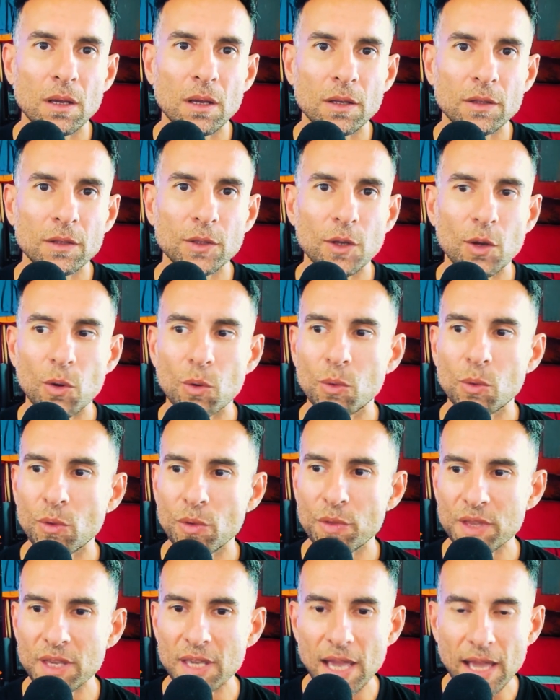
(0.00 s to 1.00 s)
So
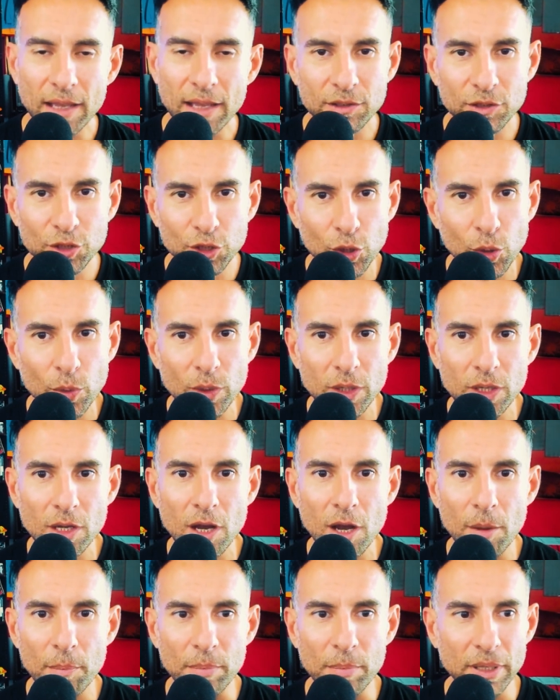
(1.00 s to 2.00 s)
the ex showing
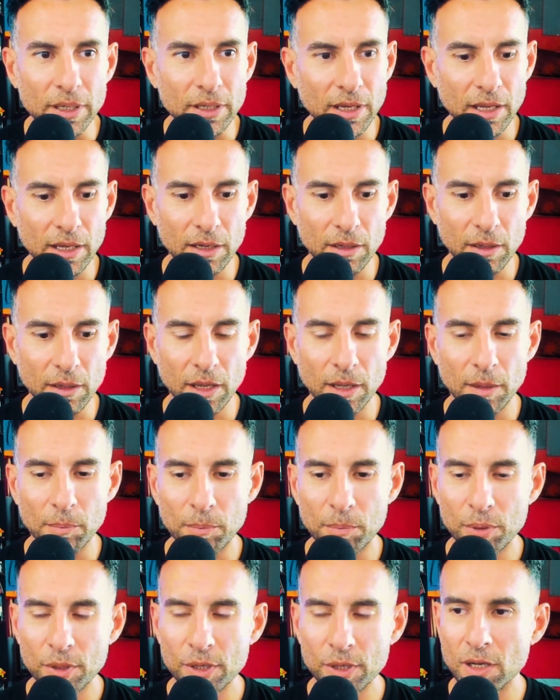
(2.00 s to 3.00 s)
up
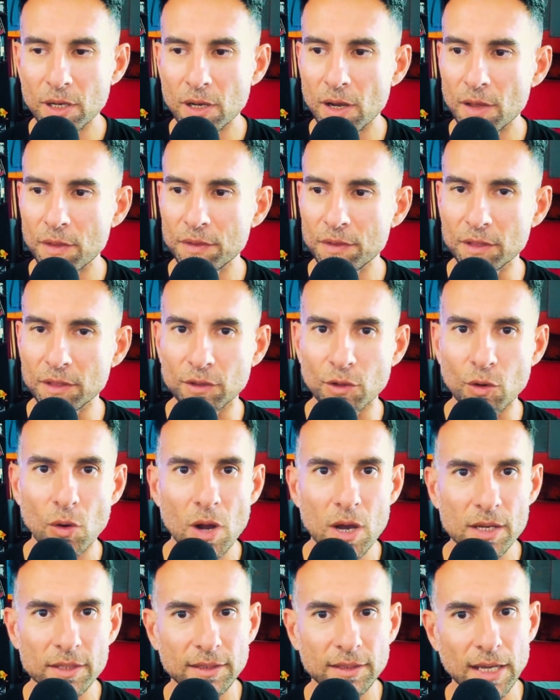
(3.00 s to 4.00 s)
and putting on these
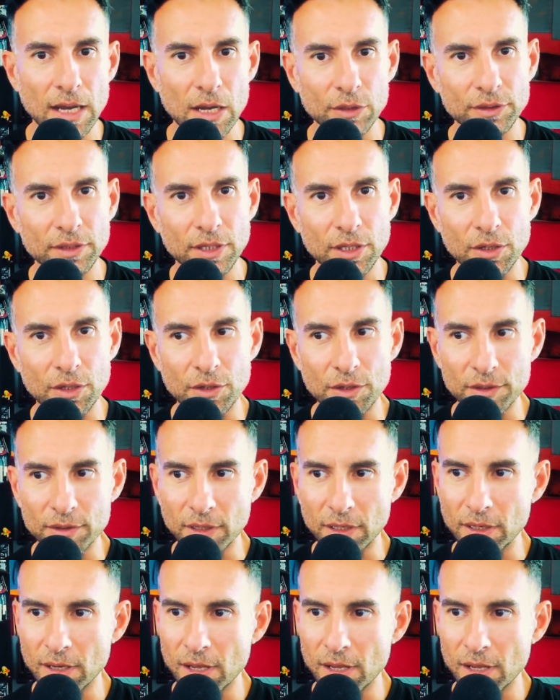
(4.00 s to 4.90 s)
crocodile tears and